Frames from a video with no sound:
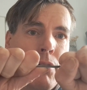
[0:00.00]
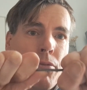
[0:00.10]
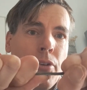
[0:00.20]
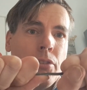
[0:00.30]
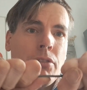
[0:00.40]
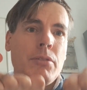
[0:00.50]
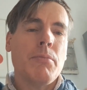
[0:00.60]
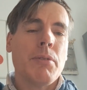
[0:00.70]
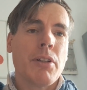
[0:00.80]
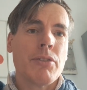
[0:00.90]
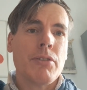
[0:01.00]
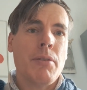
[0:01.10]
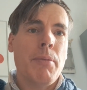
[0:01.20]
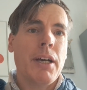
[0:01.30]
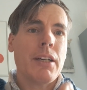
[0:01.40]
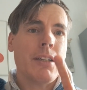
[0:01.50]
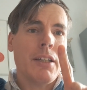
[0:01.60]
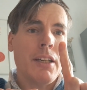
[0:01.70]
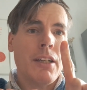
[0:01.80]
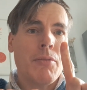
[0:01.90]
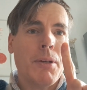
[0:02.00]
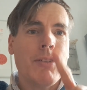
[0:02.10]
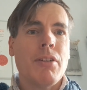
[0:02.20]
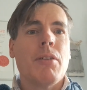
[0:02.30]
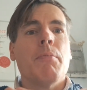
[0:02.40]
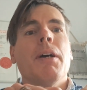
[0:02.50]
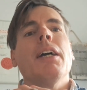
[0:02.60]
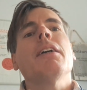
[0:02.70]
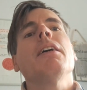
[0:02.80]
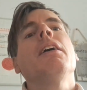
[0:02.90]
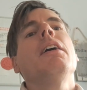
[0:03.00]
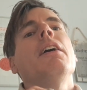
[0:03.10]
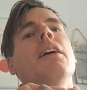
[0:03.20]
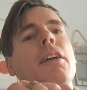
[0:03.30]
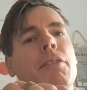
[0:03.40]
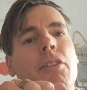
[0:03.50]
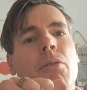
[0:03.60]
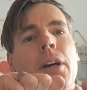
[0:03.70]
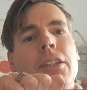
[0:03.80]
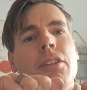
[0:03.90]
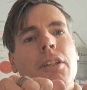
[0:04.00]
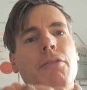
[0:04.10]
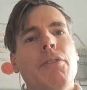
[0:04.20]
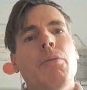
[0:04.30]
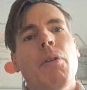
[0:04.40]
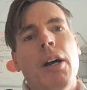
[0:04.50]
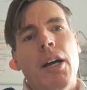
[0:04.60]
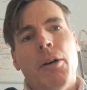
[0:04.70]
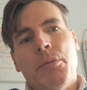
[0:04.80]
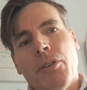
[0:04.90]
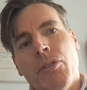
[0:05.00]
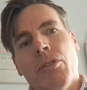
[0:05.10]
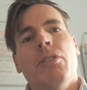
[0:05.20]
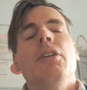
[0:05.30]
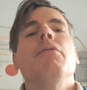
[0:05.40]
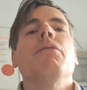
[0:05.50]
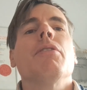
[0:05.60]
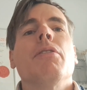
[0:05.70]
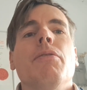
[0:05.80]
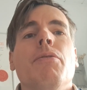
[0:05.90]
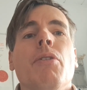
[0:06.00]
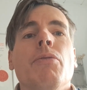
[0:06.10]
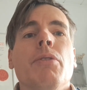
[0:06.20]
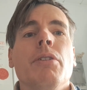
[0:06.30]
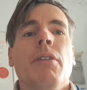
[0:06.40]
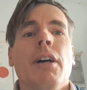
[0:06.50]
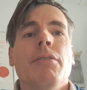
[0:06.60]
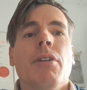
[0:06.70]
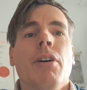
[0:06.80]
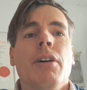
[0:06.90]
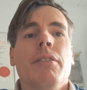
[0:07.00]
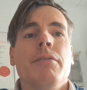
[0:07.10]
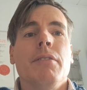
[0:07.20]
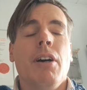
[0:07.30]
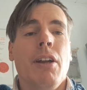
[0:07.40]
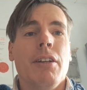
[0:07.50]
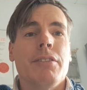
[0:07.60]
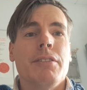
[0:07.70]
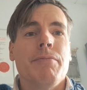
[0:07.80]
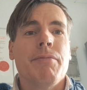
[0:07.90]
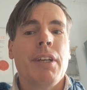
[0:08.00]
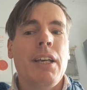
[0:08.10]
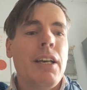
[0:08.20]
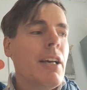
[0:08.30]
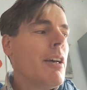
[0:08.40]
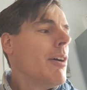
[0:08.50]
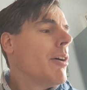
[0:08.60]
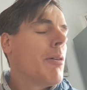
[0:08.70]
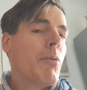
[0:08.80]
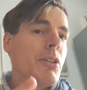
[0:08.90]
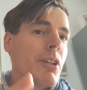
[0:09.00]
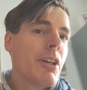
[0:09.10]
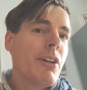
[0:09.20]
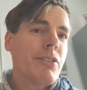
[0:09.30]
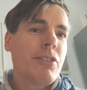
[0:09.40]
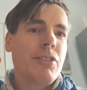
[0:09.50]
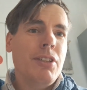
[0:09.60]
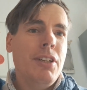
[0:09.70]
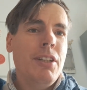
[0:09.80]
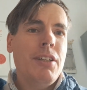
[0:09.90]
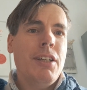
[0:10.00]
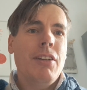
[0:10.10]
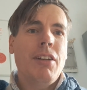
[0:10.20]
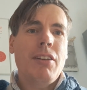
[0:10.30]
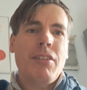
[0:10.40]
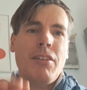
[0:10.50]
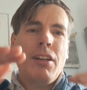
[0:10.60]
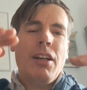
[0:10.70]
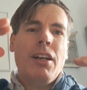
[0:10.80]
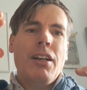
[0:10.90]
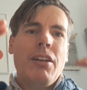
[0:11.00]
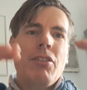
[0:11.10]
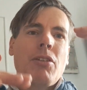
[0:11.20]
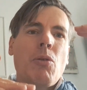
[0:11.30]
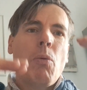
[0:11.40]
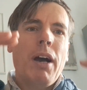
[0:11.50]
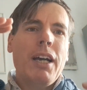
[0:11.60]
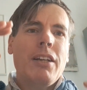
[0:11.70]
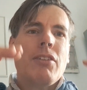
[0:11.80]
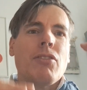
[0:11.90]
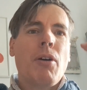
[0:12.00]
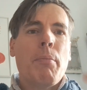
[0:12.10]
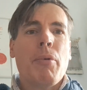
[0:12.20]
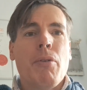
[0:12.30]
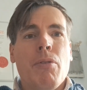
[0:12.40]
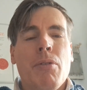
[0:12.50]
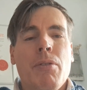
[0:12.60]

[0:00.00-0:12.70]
front, but also in the back. And especially in the back, if it's quite stiff, it will help the turn in for a front wheel drive car a lot. What you can also see is that there's quite a supple